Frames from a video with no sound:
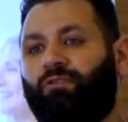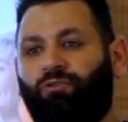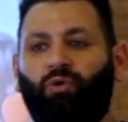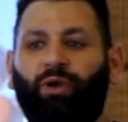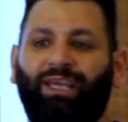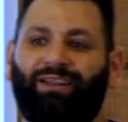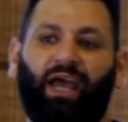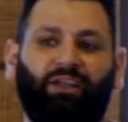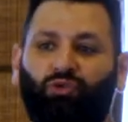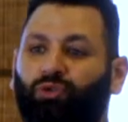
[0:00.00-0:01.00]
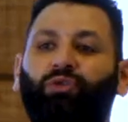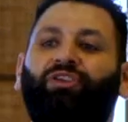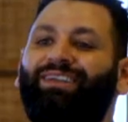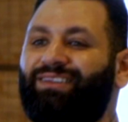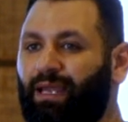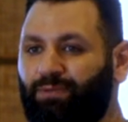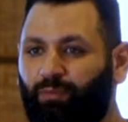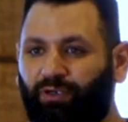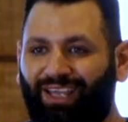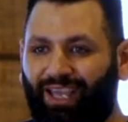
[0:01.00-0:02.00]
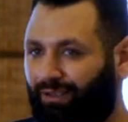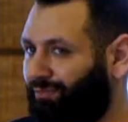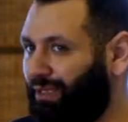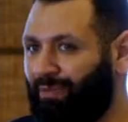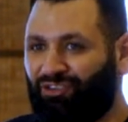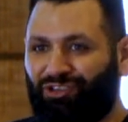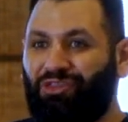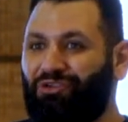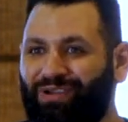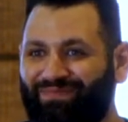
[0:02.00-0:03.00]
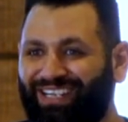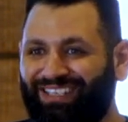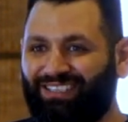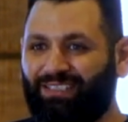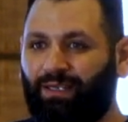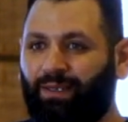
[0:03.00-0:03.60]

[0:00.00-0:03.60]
doing it like 2 to 3 times per day, imagine 3 minutes,